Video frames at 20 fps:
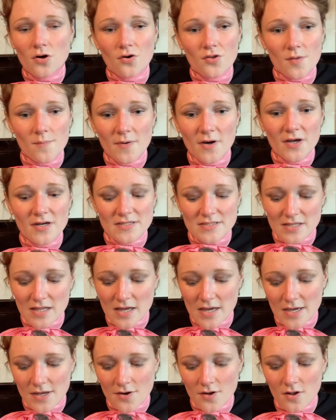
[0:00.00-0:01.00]
the bodice
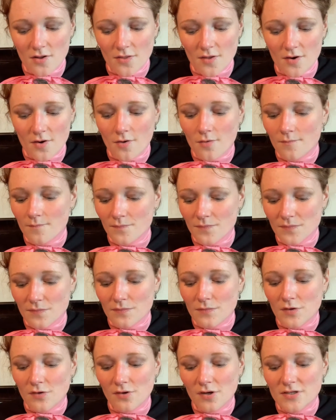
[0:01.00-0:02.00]
line, although
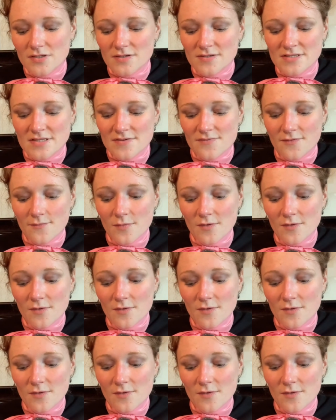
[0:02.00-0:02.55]
you can also see from